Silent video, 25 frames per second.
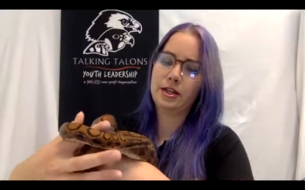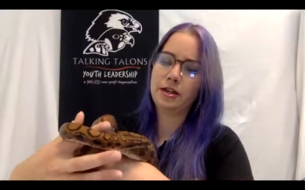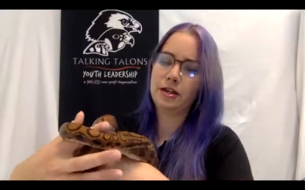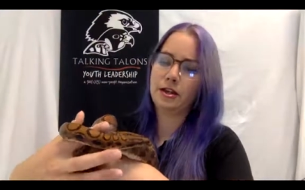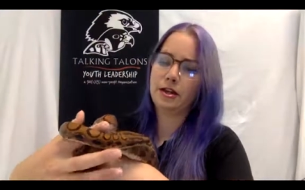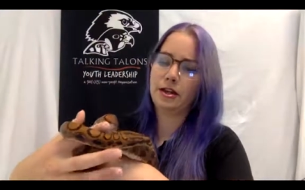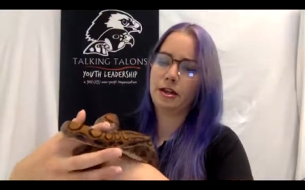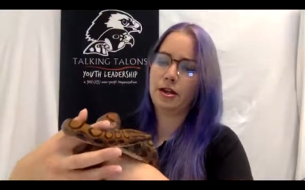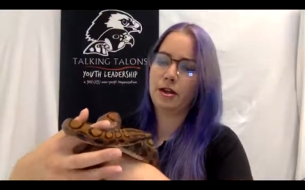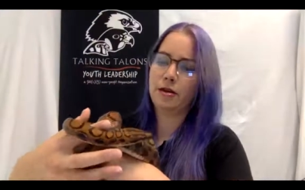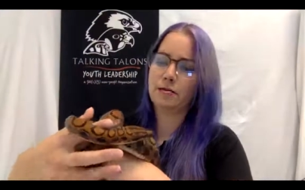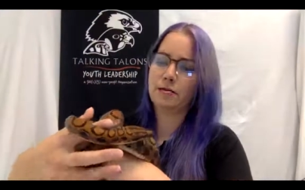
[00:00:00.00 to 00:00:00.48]

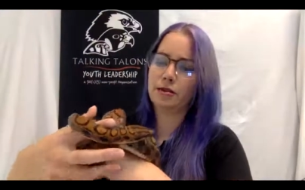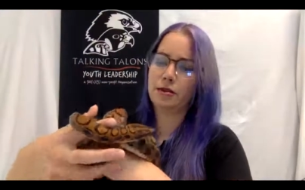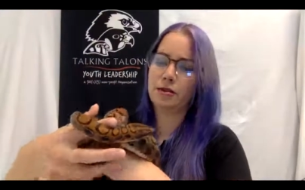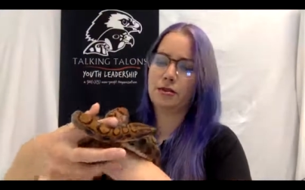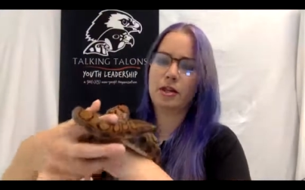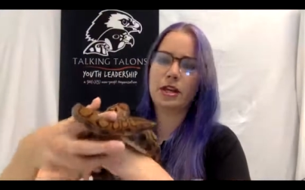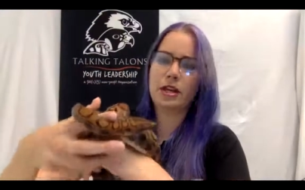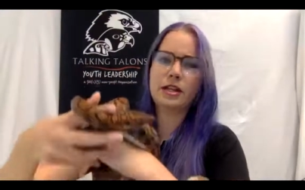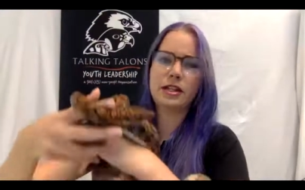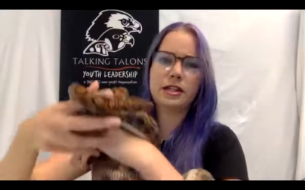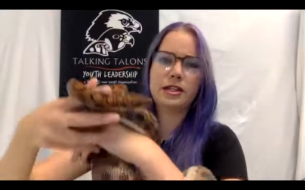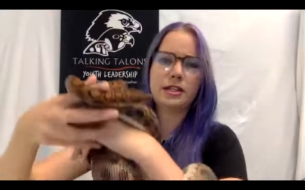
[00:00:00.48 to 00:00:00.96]
Um, so
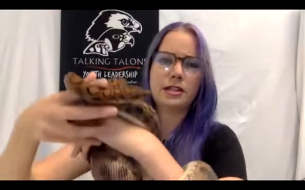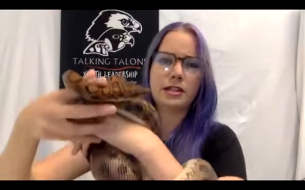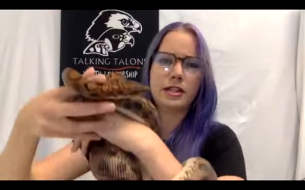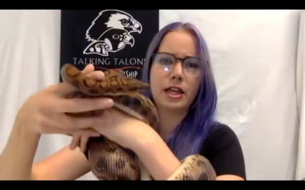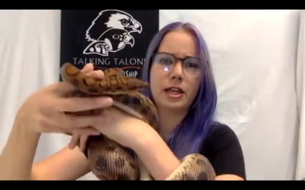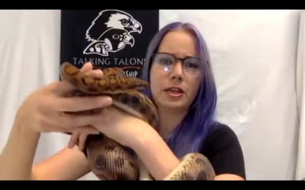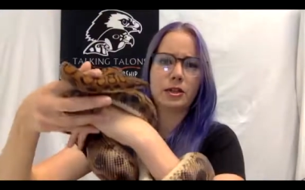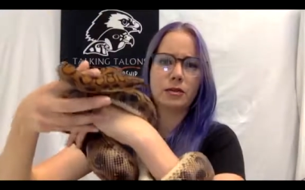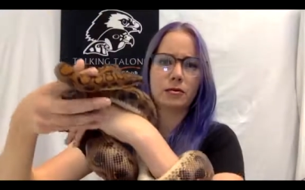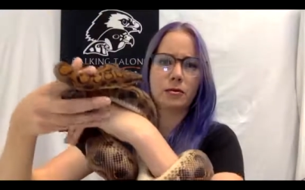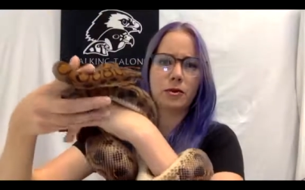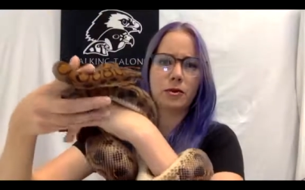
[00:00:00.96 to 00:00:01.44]
none of these
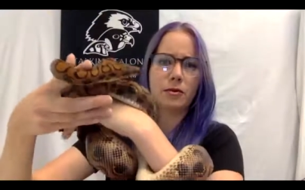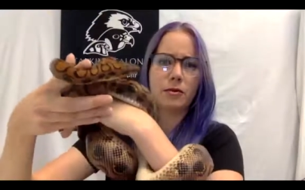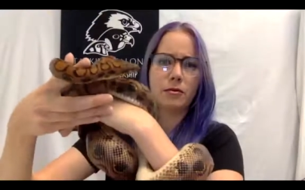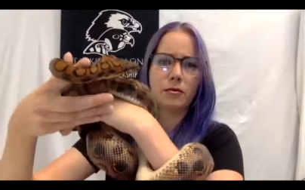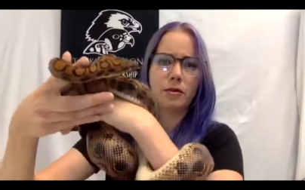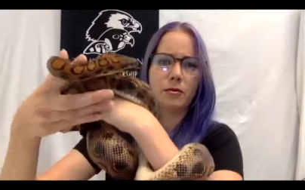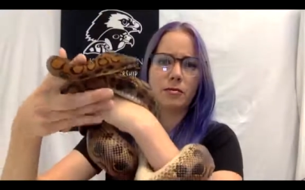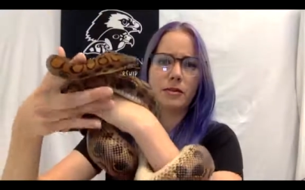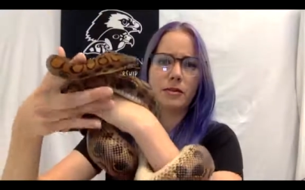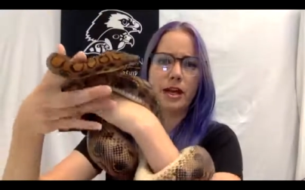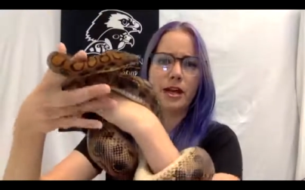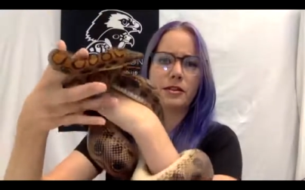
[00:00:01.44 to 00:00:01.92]
snakes were,
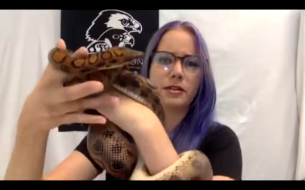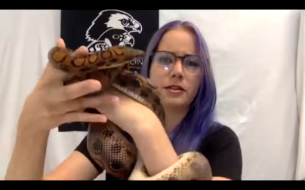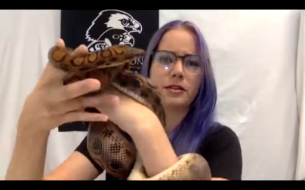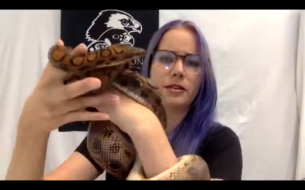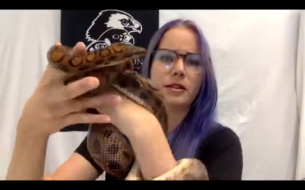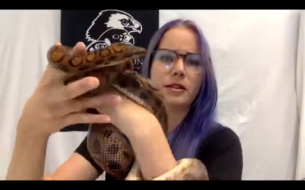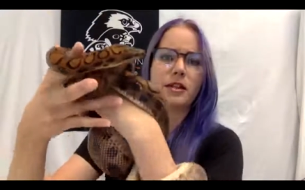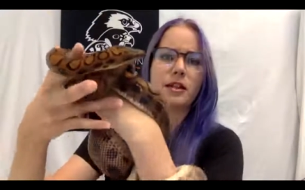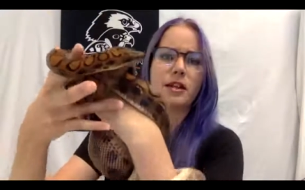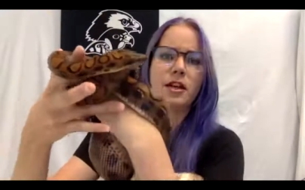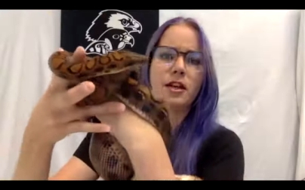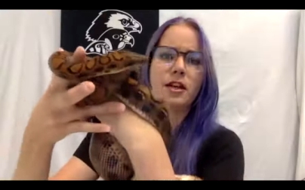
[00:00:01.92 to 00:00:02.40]
were
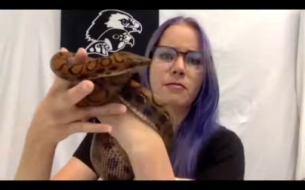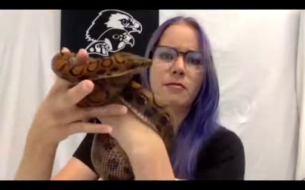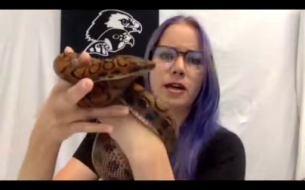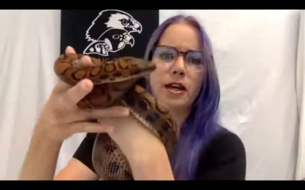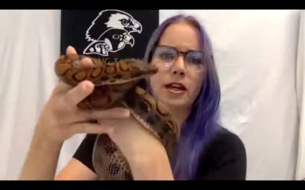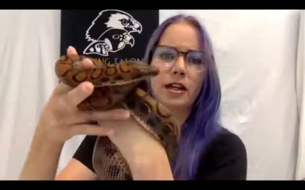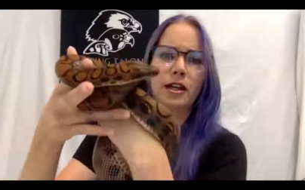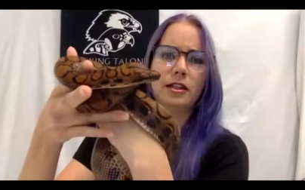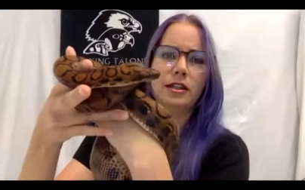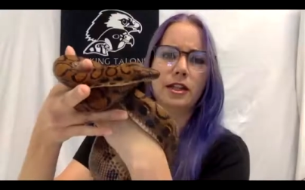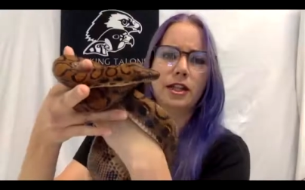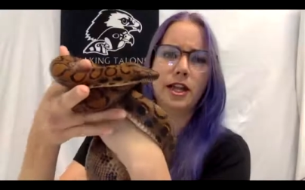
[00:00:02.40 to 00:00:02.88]
pets
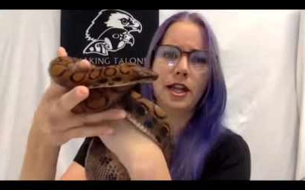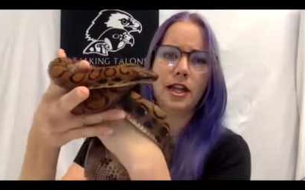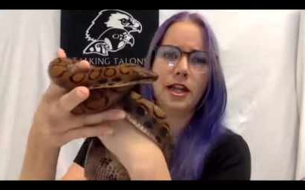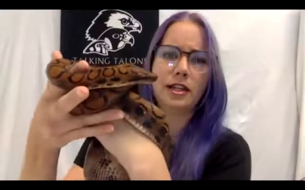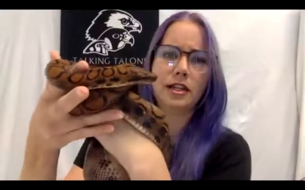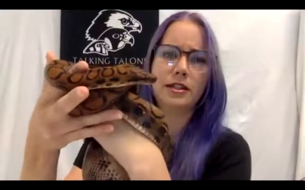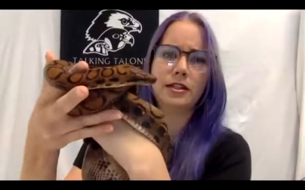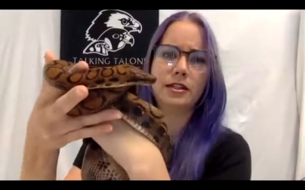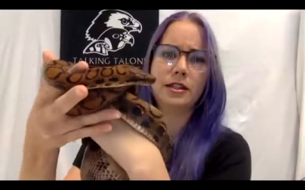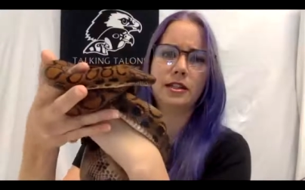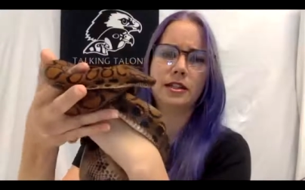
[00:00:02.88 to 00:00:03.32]
back in the 80s.